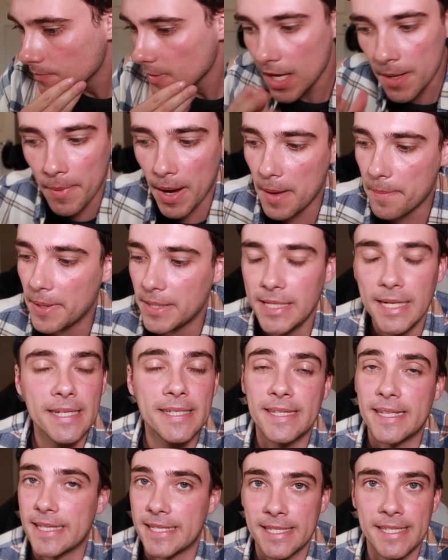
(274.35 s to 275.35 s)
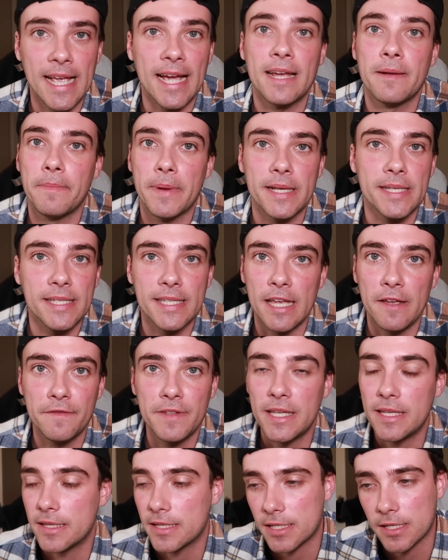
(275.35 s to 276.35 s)
In my opinion, he's the second best
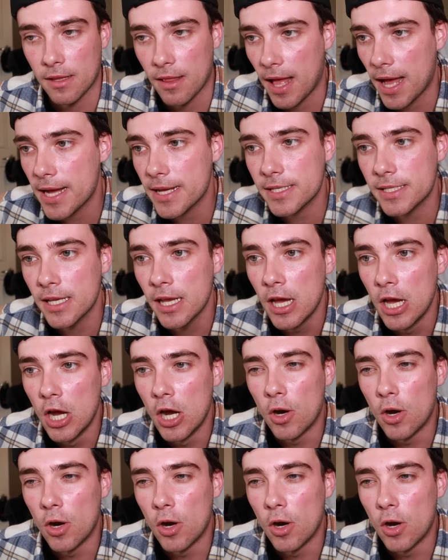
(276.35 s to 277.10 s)
safety in this class,